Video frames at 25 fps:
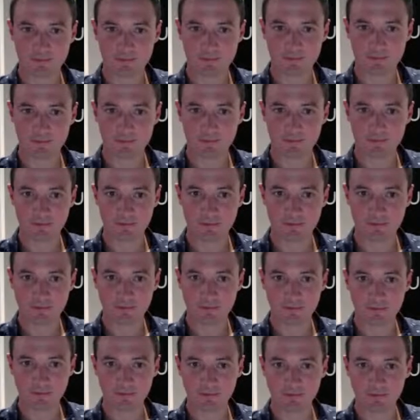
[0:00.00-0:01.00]

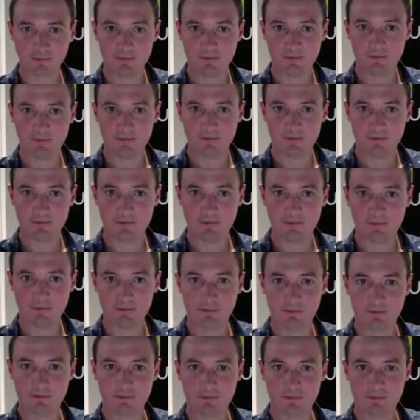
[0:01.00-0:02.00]

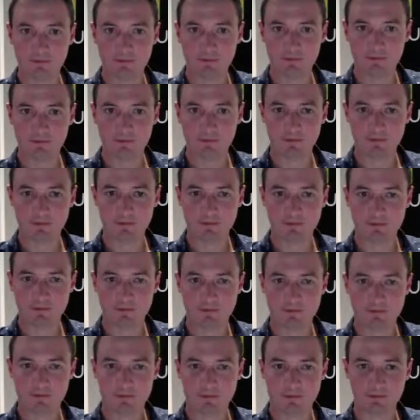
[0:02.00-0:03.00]

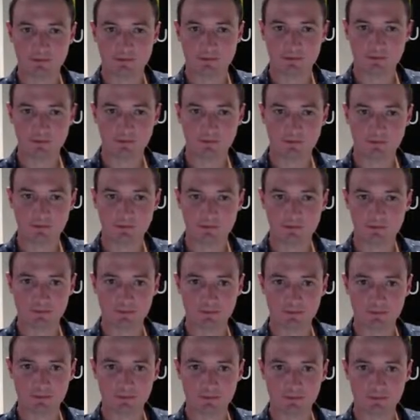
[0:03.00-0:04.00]

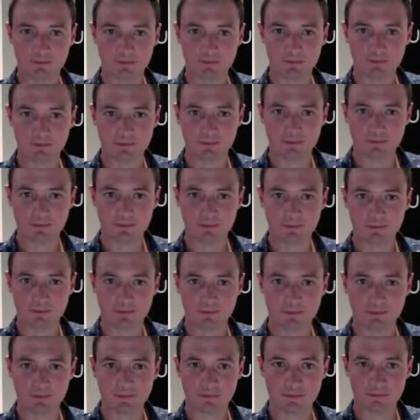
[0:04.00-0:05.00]

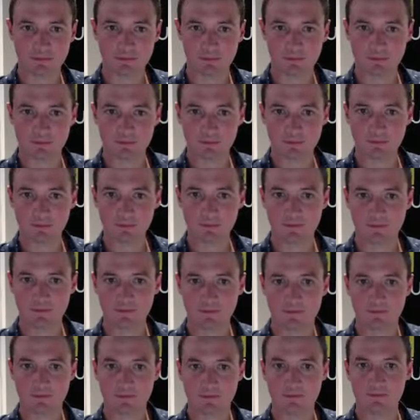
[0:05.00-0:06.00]

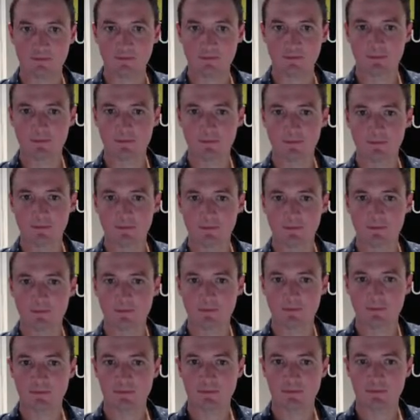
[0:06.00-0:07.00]

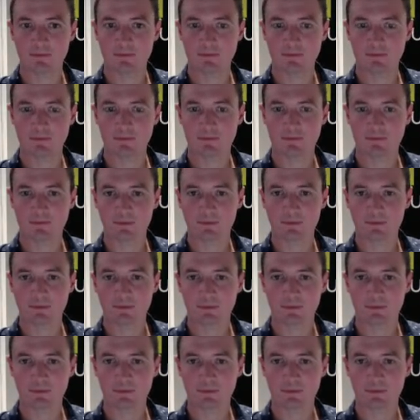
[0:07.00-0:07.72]
The person shown says nothing.